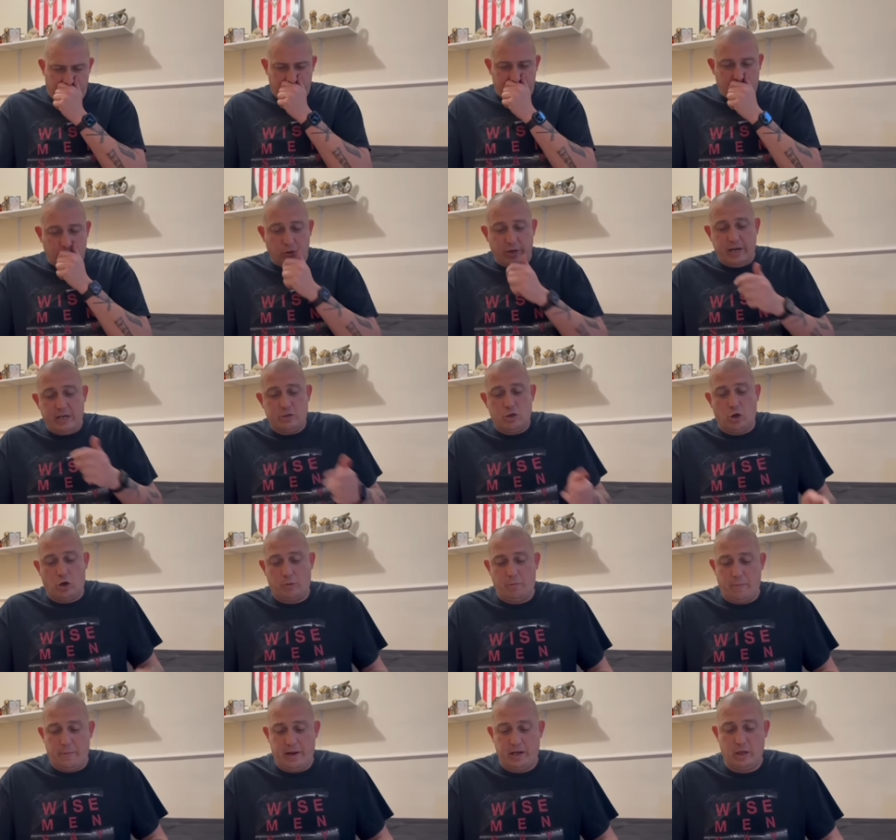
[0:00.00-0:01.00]
So he's not going
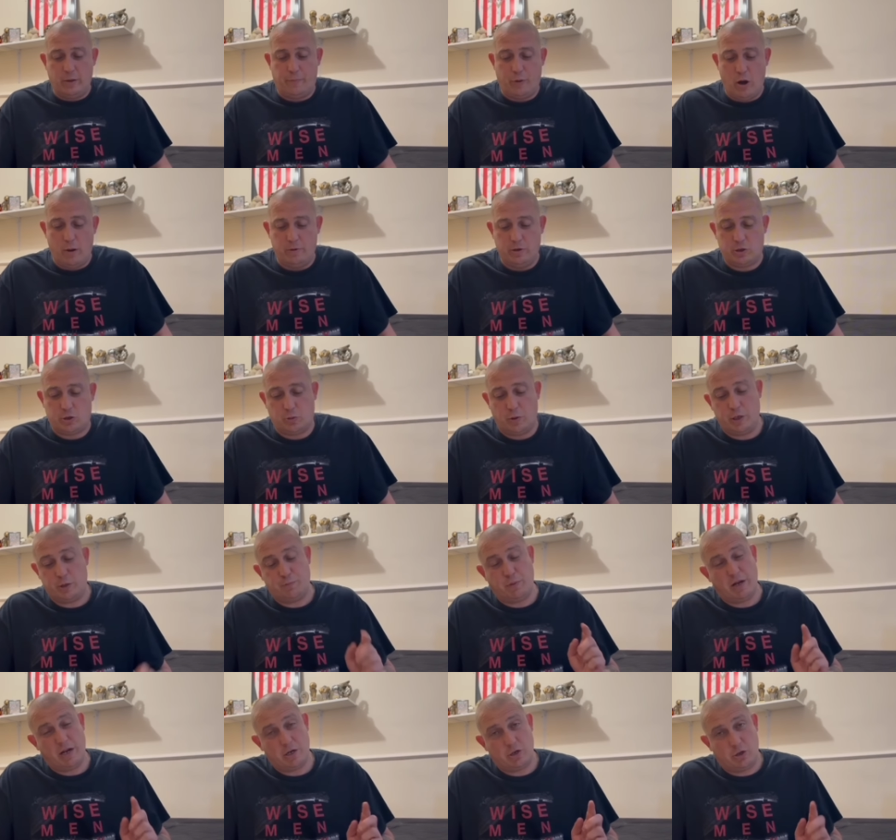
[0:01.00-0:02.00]
to be making the permanent switch,
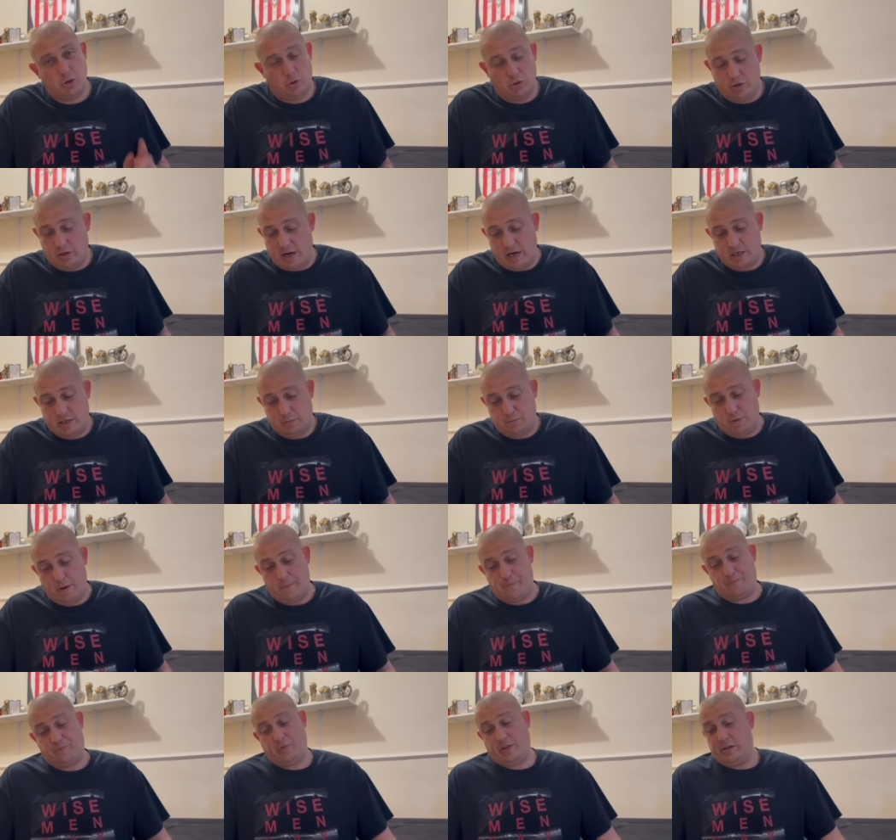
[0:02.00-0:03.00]
but I don't expect,
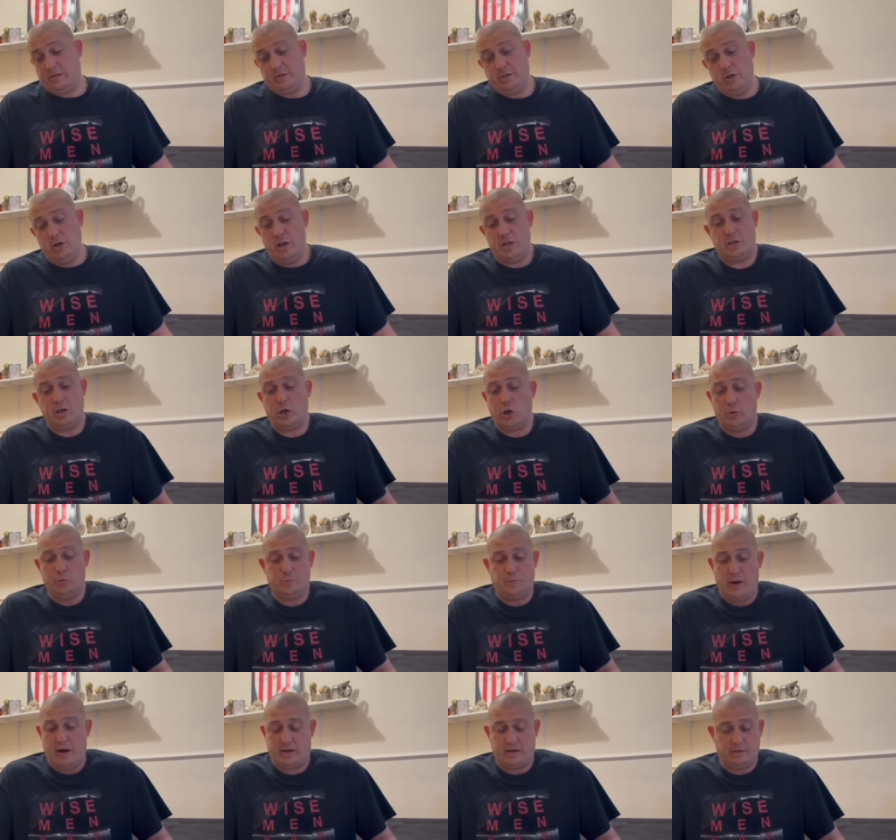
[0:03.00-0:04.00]
unless he comes
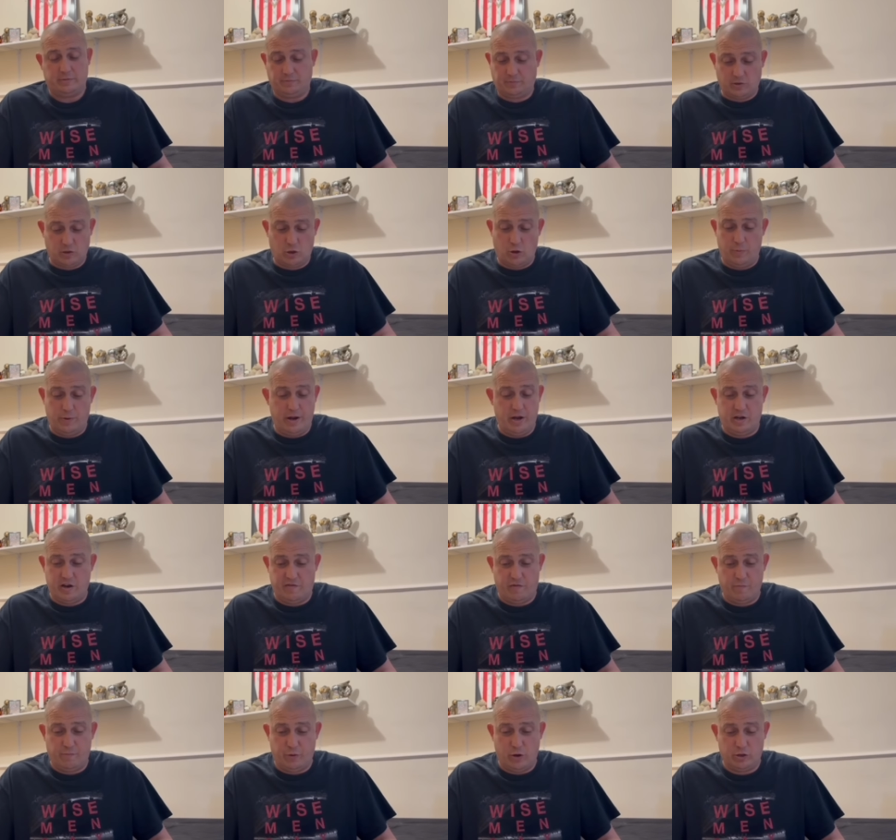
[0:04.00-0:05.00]
back a completely
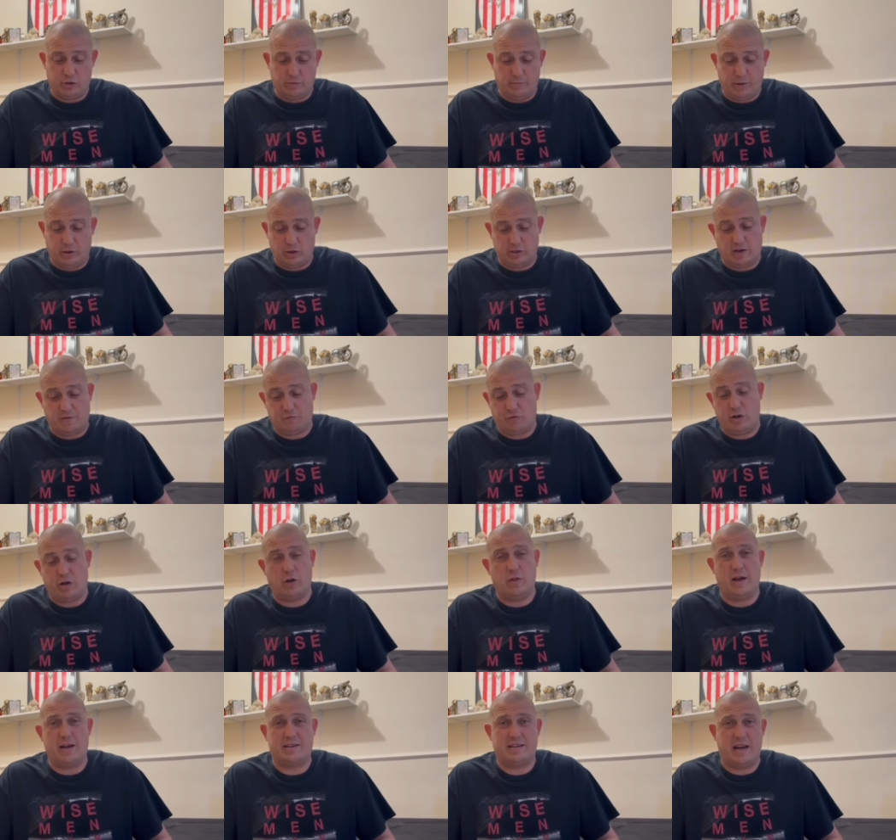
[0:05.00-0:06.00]
different person, because after he
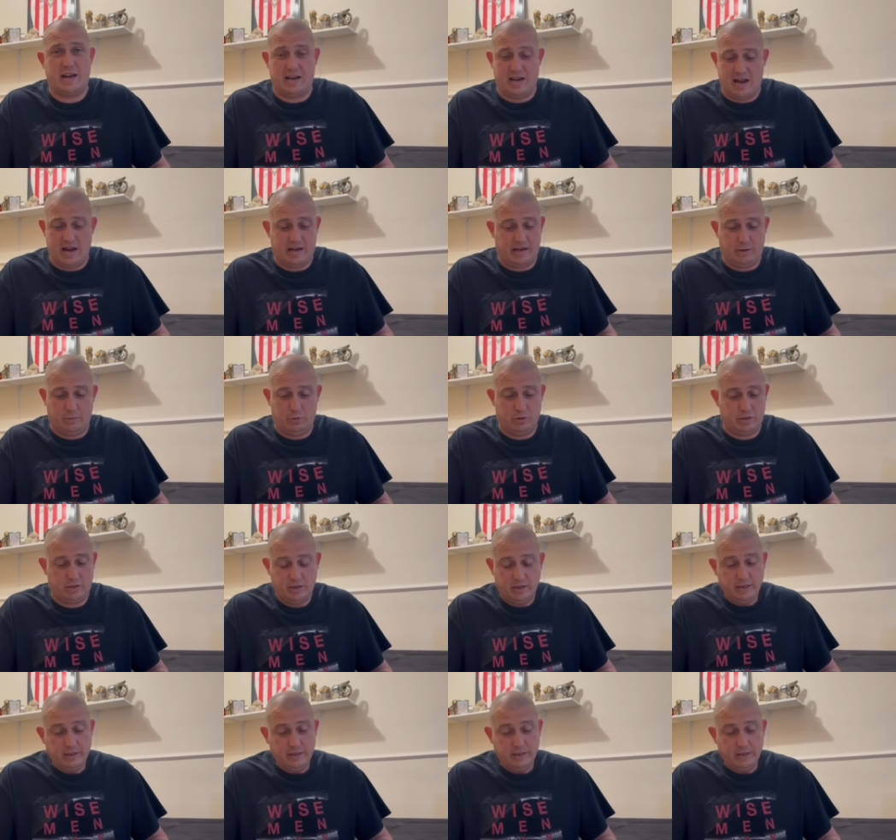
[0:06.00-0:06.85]
got that dead leg, he wasn't